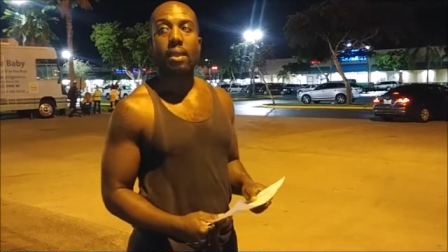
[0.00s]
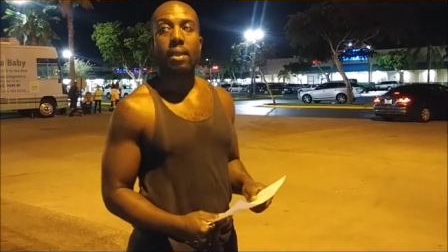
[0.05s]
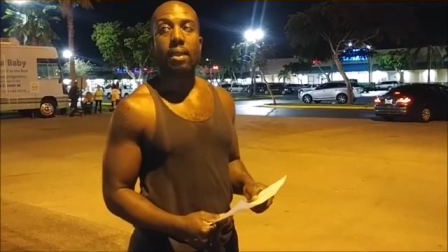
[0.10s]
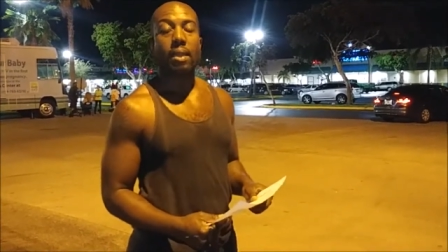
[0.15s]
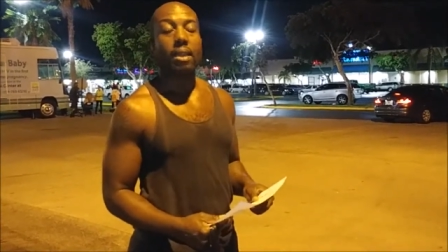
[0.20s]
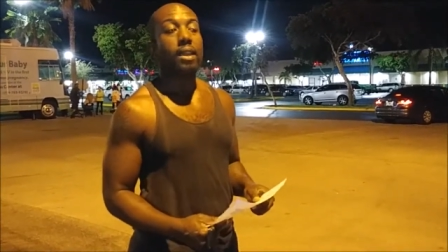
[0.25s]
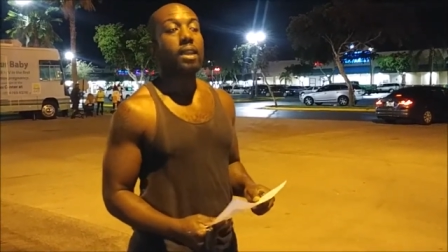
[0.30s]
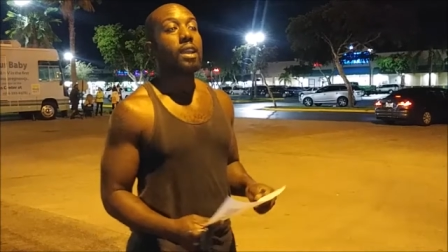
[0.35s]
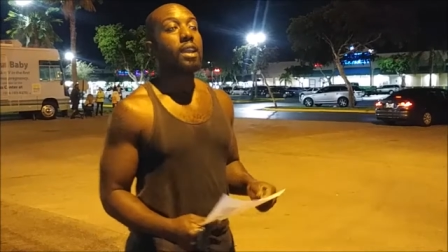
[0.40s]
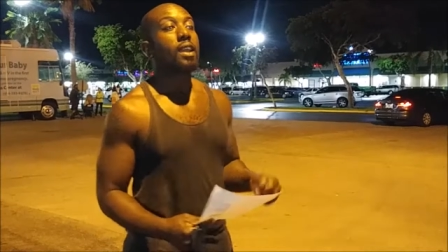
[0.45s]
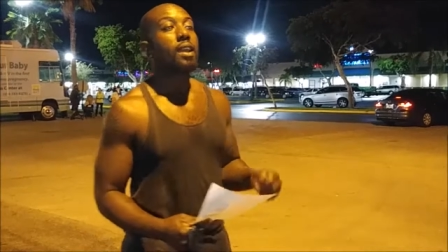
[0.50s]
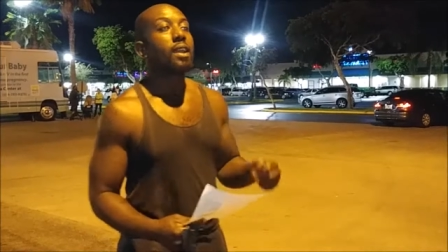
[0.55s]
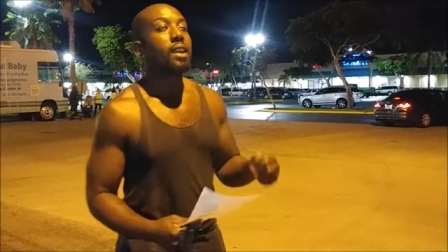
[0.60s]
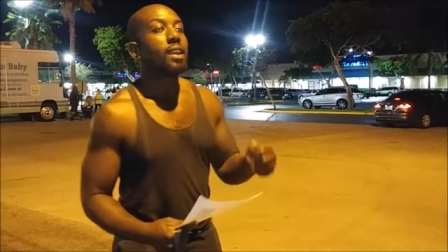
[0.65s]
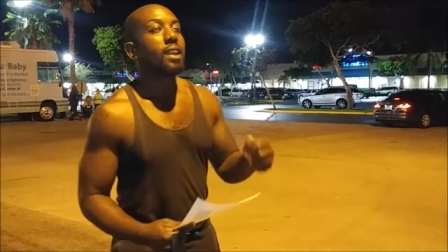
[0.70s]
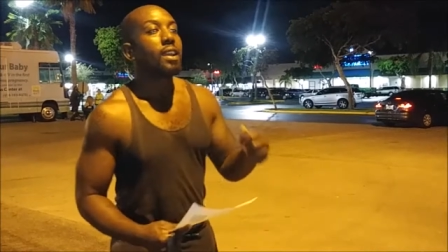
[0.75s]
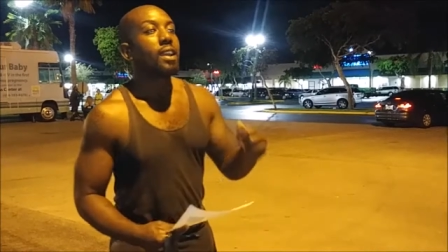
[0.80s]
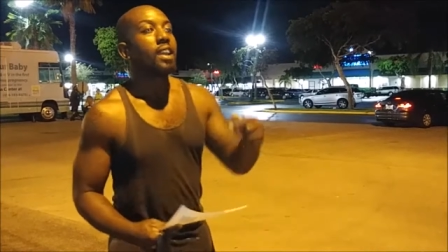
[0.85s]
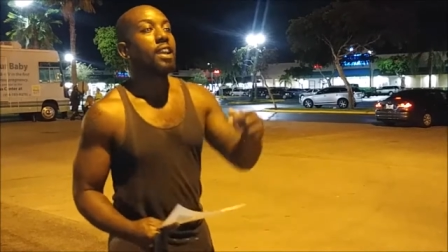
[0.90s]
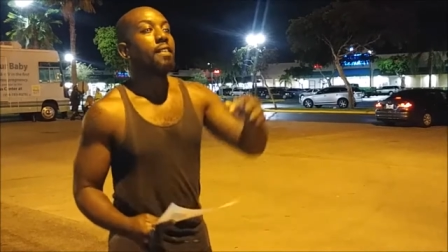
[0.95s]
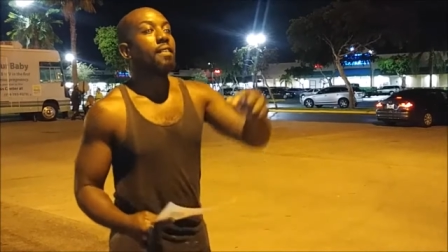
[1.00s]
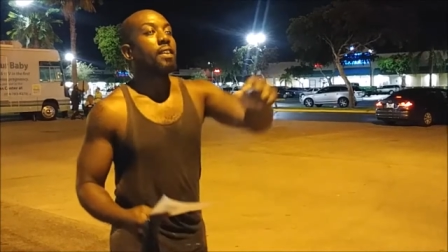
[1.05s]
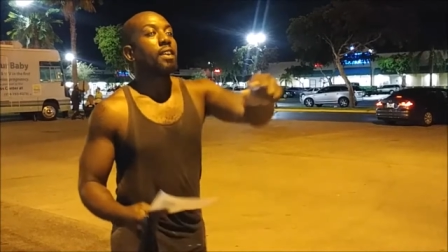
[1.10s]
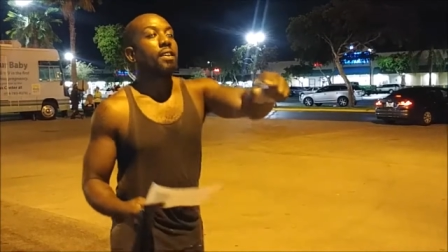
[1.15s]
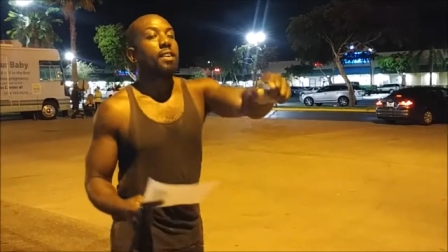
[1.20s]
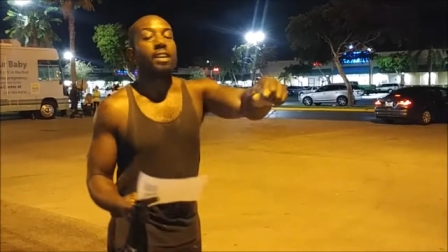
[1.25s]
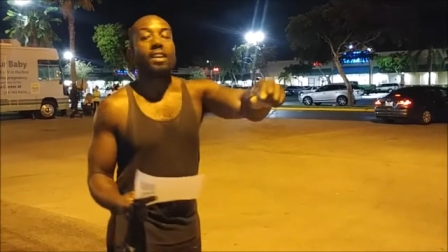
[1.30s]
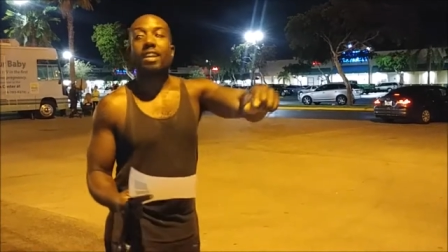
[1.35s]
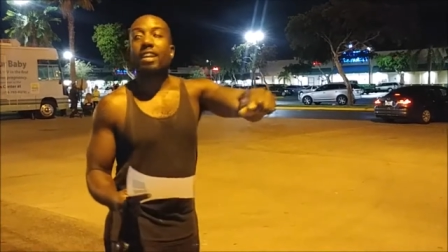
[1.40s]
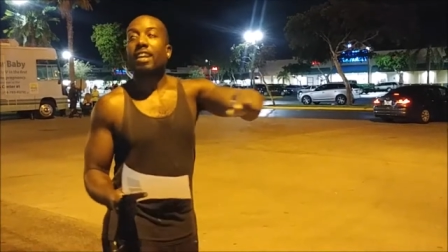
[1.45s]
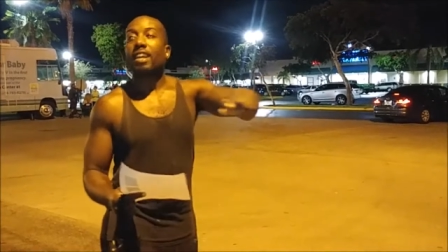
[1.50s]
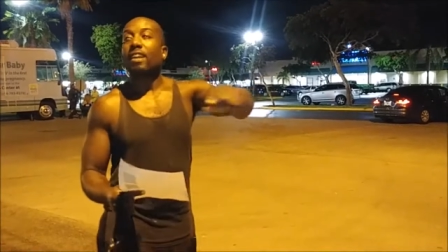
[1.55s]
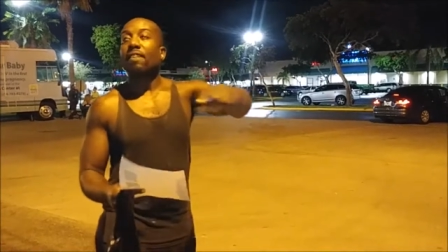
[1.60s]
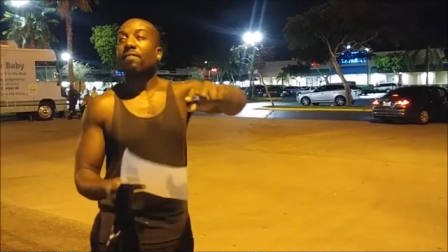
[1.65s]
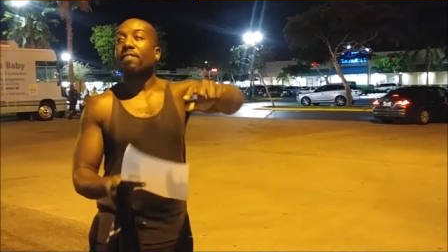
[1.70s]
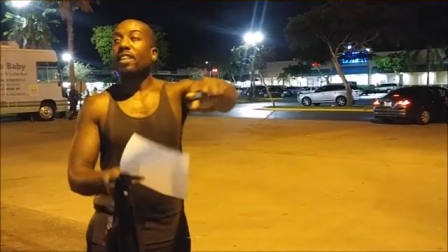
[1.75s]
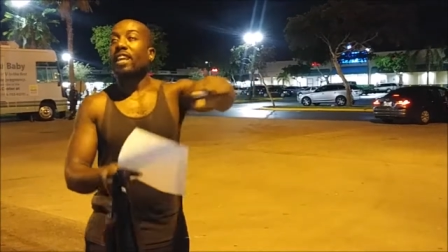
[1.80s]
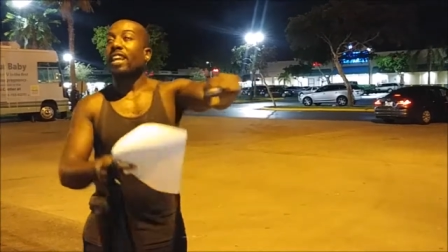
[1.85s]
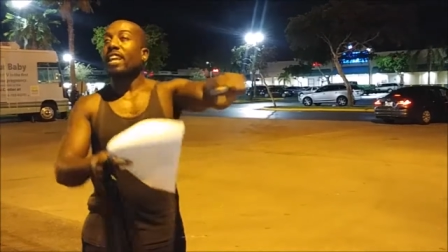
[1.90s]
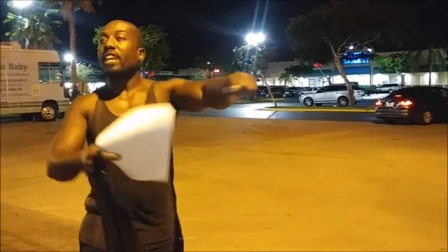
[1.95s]
If you want to know, if you want to know,
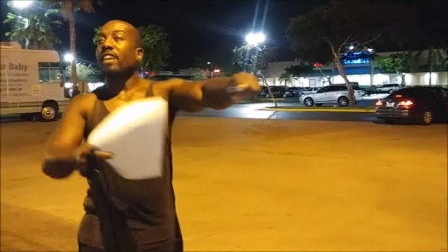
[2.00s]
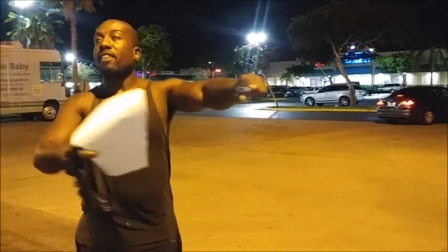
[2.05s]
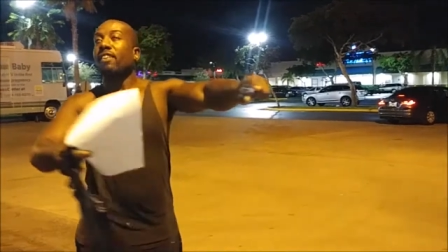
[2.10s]
if, we were,